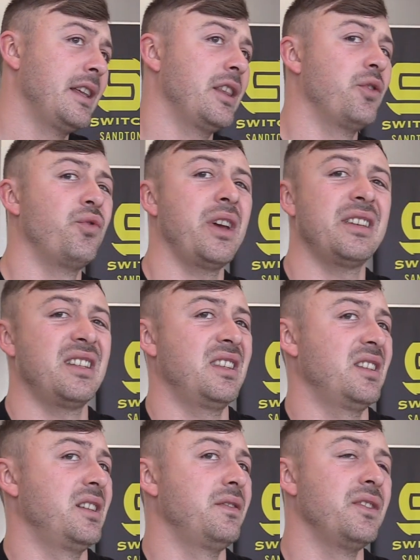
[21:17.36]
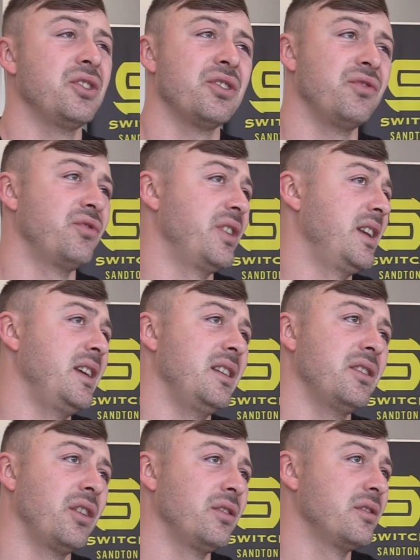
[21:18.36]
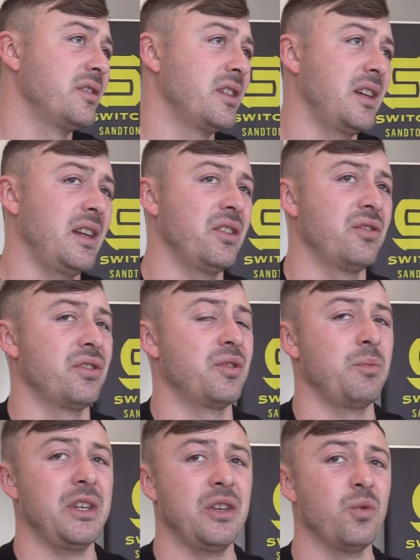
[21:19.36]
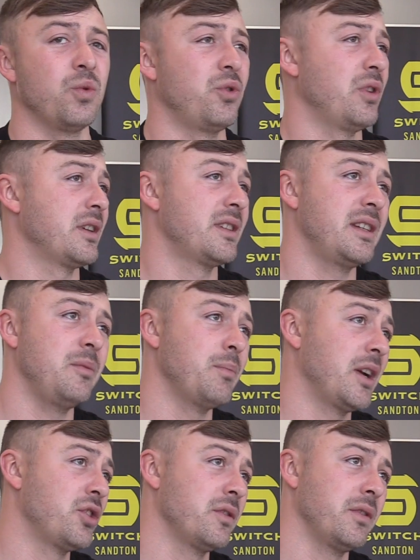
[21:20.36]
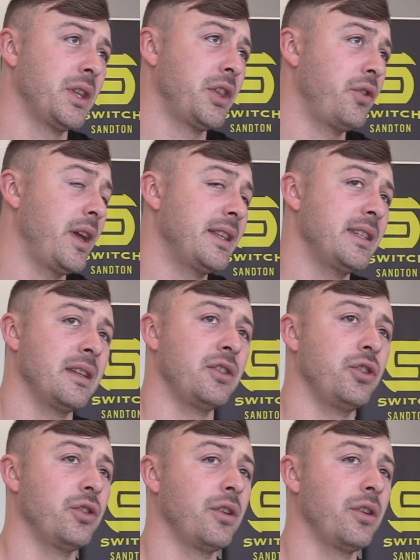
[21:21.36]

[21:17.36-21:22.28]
The rest in the division really don't interest me, or do I see much of a threat in.